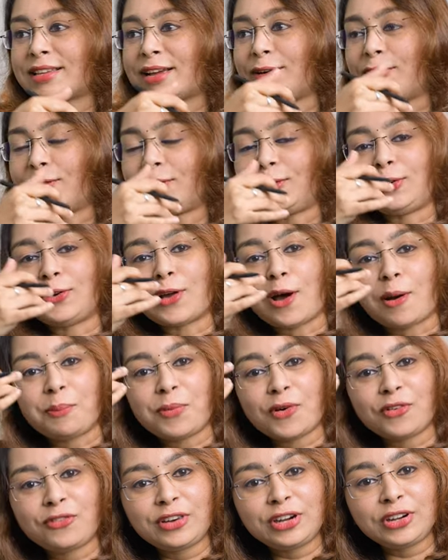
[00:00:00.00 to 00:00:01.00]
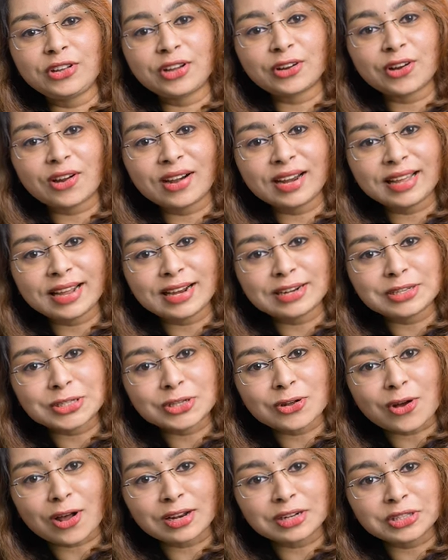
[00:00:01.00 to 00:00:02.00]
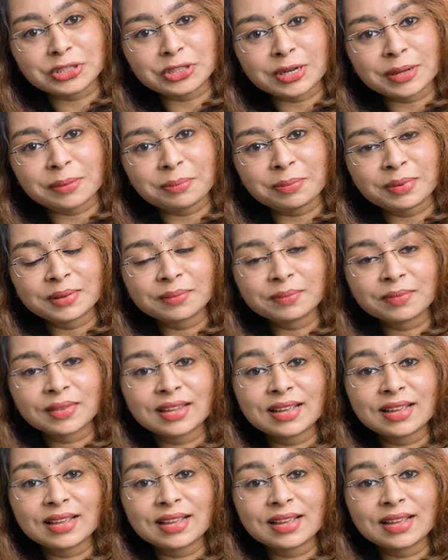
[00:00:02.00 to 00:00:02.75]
and on top of it, you're gonna get scholarship.